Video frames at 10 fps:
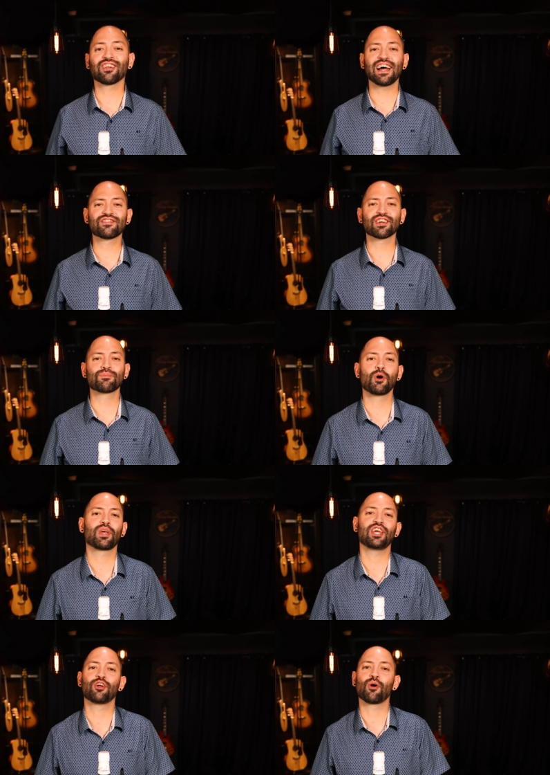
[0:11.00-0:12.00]
A classic
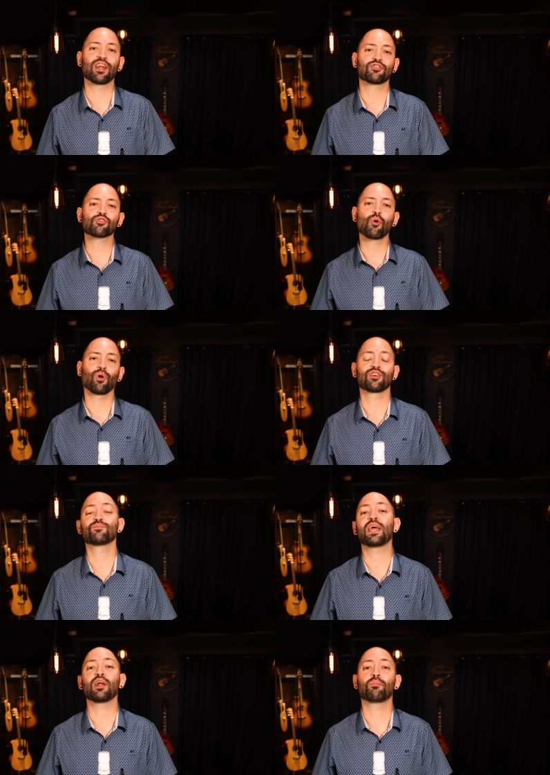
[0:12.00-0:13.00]
mojito at its core is
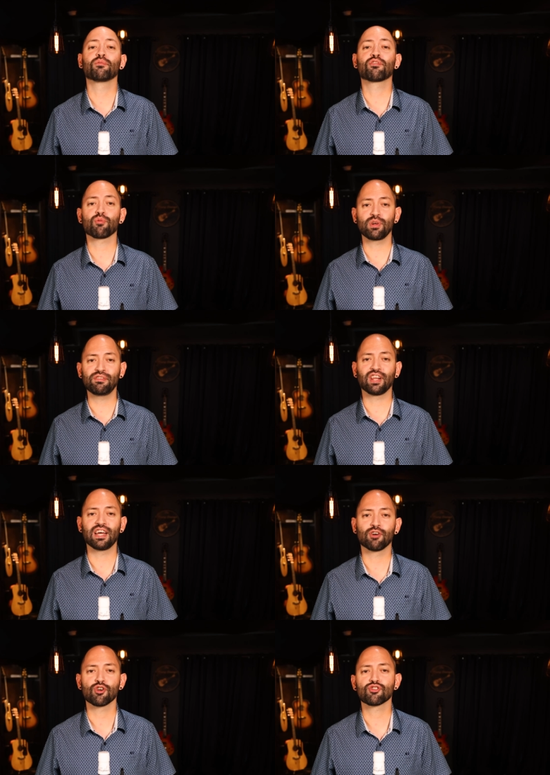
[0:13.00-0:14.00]
made up of 3
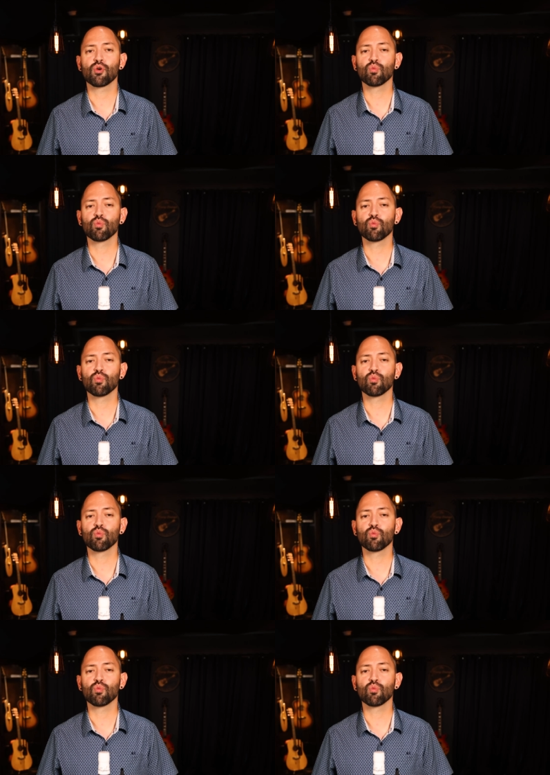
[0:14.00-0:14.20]
flavors: